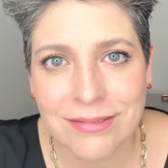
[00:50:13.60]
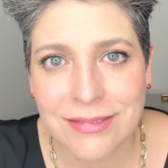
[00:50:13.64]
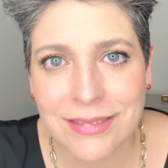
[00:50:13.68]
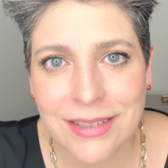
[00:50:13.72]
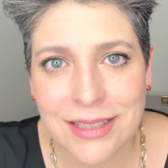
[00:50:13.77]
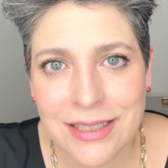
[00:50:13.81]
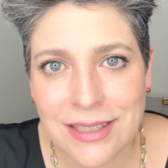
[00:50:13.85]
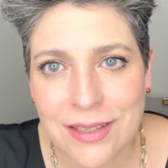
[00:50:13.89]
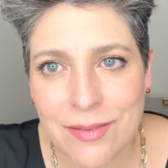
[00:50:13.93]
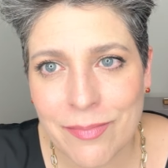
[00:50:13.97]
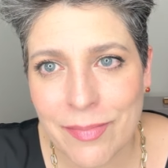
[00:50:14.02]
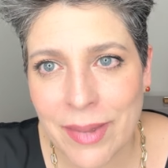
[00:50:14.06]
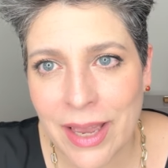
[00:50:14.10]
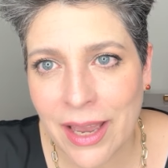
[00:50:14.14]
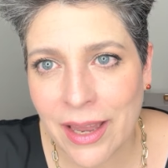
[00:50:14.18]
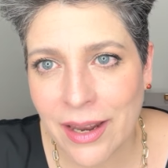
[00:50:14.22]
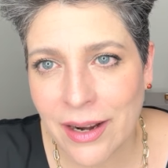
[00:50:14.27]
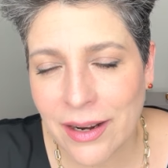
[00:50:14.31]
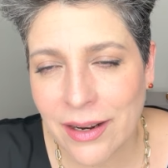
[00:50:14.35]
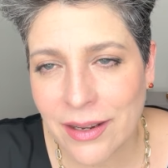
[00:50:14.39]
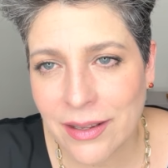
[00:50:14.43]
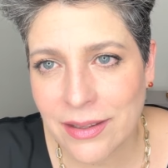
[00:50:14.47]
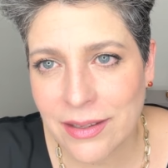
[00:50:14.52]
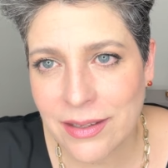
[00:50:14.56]
Does it
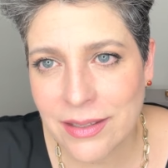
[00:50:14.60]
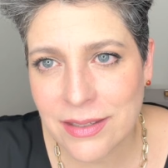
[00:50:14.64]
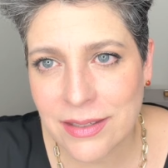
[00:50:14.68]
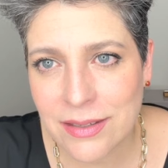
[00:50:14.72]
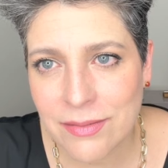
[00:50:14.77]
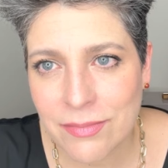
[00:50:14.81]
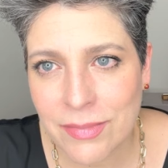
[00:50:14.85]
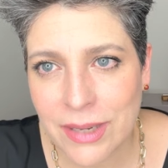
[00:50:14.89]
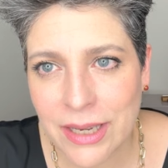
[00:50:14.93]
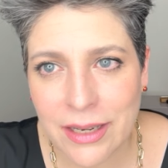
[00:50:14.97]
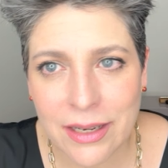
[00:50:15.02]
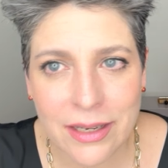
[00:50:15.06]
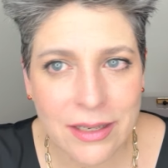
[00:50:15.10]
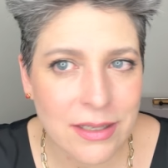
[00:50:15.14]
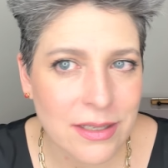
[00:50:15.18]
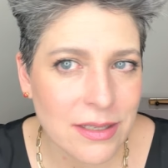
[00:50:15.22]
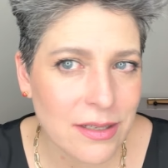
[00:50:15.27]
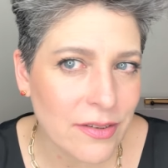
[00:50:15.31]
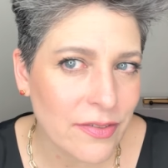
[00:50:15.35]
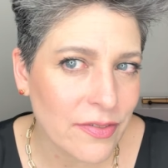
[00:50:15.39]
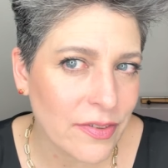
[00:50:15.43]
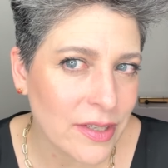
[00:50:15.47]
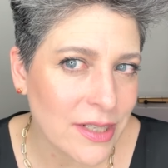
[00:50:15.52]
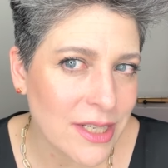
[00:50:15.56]
matter? Does it make a
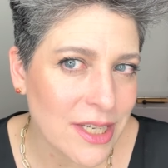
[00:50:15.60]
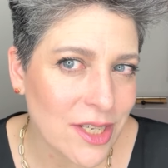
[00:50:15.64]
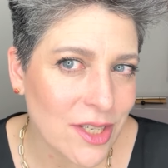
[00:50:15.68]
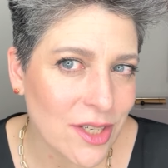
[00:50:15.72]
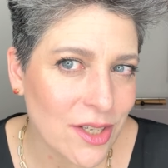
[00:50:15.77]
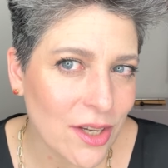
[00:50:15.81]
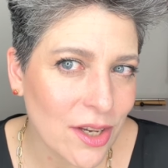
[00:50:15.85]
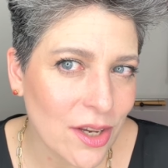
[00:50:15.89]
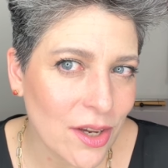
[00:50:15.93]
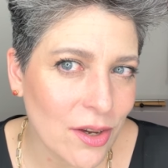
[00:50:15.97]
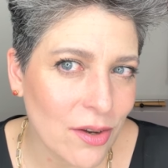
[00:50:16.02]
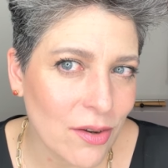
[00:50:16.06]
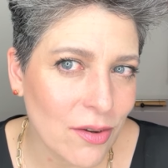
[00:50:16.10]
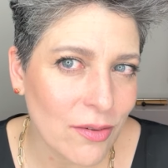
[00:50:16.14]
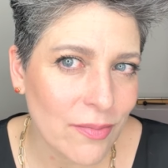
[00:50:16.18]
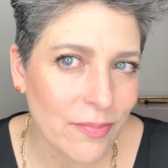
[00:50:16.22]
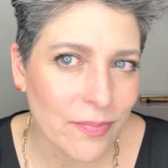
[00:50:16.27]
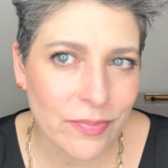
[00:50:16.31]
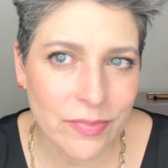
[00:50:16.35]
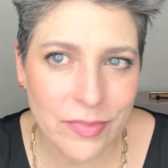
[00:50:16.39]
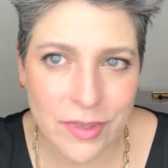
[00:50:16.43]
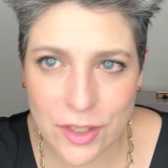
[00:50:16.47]
difference to you?